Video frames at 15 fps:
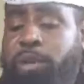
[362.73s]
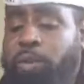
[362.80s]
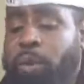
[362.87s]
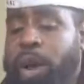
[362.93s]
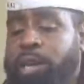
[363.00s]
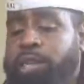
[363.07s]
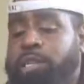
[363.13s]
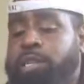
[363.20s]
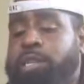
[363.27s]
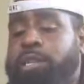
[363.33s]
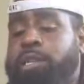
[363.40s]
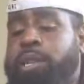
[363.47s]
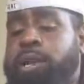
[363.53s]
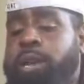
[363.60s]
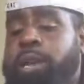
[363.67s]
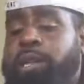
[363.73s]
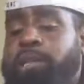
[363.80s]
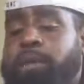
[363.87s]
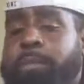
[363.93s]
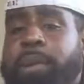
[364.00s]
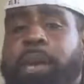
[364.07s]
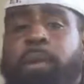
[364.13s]
Washington
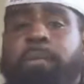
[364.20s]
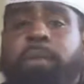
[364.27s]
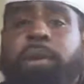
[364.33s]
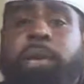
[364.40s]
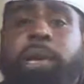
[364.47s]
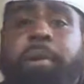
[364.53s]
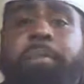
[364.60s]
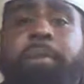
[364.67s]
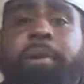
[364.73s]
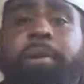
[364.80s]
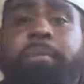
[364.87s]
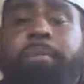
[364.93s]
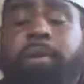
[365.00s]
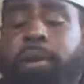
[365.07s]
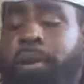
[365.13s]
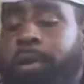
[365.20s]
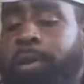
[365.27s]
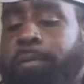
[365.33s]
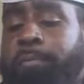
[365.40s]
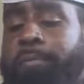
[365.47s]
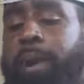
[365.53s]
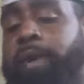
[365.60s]
to be able to keep up.
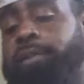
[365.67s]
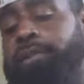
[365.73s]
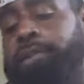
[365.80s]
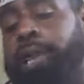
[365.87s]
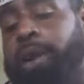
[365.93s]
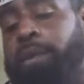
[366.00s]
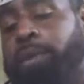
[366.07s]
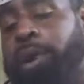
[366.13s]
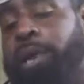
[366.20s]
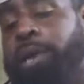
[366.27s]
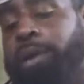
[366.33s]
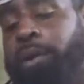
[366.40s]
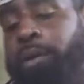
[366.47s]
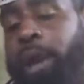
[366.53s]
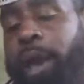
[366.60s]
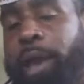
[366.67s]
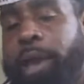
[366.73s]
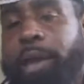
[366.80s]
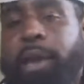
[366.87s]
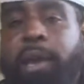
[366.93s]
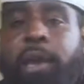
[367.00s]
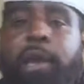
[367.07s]
Pacers let one get away
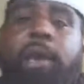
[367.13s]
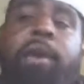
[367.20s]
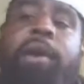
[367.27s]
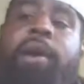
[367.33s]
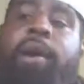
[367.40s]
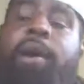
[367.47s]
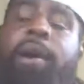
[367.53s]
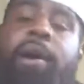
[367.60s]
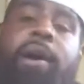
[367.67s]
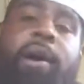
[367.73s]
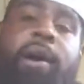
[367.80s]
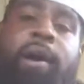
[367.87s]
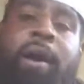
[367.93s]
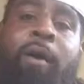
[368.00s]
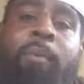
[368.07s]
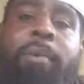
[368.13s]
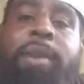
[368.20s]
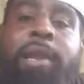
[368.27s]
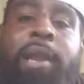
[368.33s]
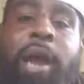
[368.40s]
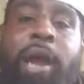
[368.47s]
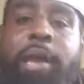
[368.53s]

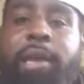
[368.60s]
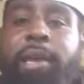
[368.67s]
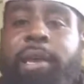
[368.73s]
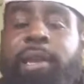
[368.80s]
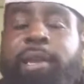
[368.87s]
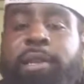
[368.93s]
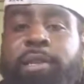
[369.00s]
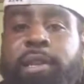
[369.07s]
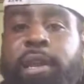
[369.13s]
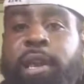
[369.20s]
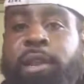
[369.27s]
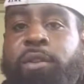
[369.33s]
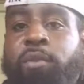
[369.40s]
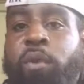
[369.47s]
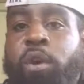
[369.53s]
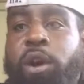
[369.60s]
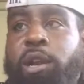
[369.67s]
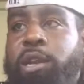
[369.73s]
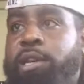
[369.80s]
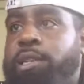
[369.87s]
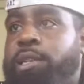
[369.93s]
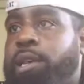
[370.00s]
opening night in New
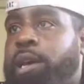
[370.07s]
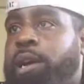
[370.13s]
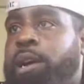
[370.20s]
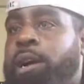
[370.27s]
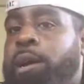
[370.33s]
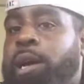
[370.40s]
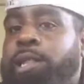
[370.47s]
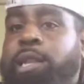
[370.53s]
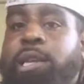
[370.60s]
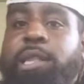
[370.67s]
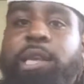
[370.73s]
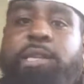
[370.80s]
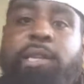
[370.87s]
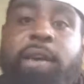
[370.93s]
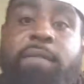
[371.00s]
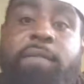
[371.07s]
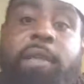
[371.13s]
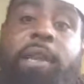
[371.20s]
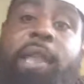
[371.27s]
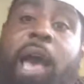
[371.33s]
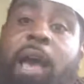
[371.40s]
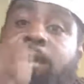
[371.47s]
Orleans. I think that's
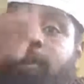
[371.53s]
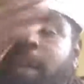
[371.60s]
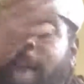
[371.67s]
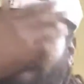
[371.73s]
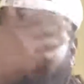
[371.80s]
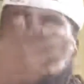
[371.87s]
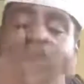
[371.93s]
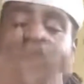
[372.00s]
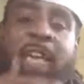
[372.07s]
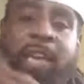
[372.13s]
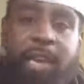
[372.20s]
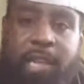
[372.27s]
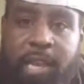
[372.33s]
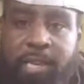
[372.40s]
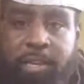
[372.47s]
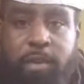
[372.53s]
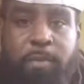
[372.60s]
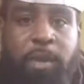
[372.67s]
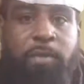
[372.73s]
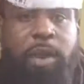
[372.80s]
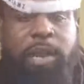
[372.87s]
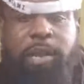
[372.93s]
definitely not going to happen again. They should
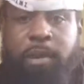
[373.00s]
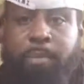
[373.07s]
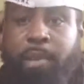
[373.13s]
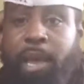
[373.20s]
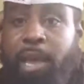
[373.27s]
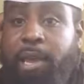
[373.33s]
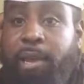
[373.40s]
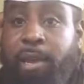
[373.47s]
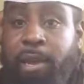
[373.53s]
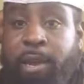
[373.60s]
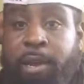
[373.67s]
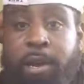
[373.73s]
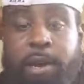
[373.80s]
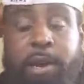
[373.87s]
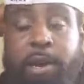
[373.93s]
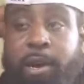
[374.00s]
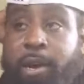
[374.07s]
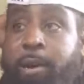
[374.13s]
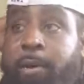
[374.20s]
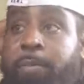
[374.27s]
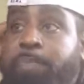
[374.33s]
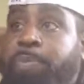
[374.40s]
be ready to play uh,
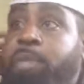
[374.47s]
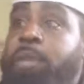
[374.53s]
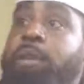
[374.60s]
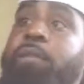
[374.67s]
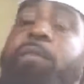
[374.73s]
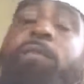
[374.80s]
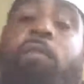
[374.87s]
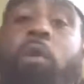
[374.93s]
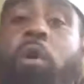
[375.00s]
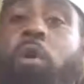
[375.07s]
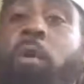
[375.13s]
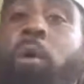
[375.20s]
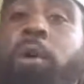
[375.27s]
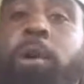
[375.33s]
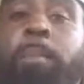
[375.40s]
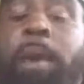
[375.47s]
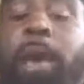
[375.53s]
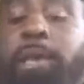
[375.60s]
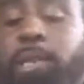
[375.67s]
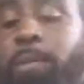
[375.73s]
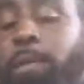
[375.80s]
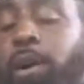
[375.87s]
four quarter
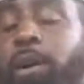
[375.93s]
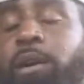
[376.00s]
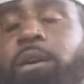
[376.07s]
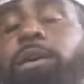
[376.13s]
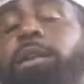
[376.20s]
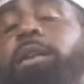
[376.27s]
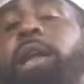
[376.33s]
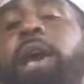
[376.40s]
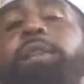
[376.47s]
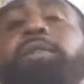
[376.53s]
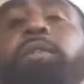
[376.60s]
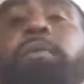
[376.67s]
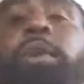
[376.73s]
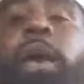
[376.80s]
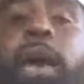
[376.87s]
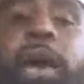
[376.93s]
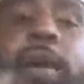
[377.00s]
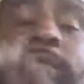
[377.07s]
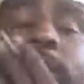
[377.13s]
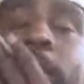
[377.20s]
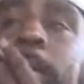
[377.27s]
basketball, not 2.5